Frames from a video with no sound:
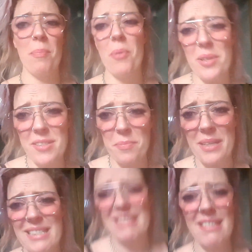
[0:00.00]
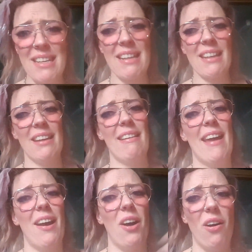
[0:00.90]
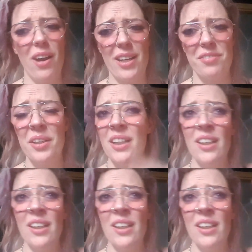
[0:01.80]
boys have been sick and now I've